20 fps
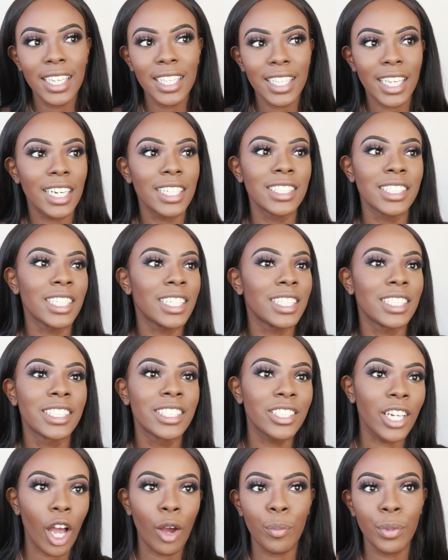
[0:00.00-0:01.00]
that is gonna
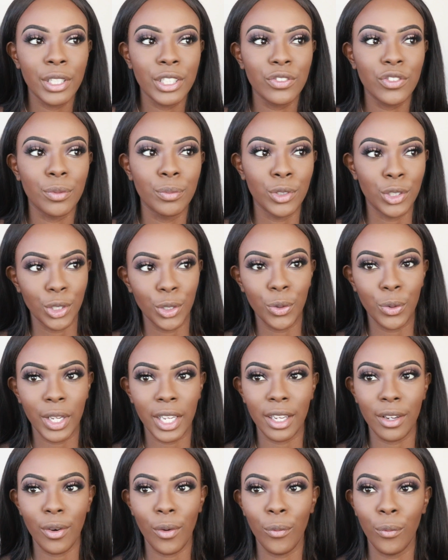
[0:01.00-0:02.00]
stop us from
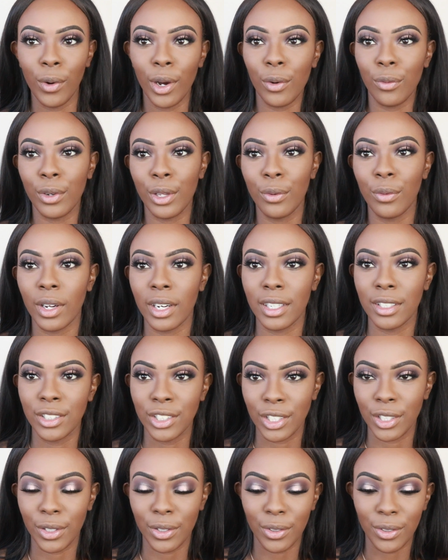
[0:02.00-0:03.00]
doing what we want to
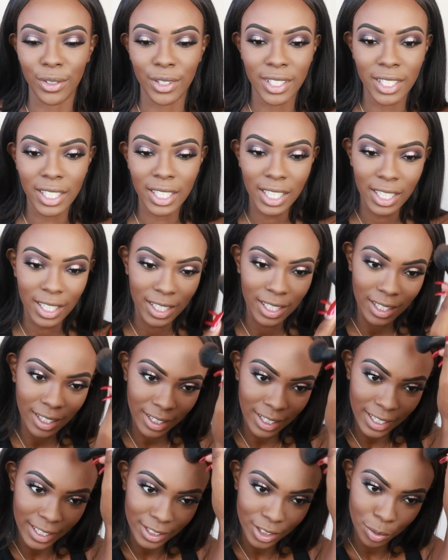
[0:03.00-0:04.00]
do.
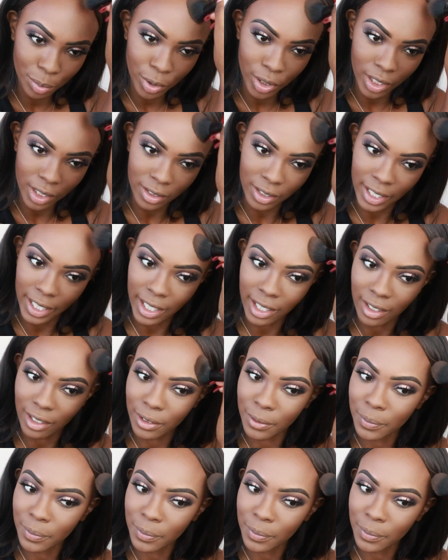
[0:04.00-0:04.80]
I think it's pretty lit.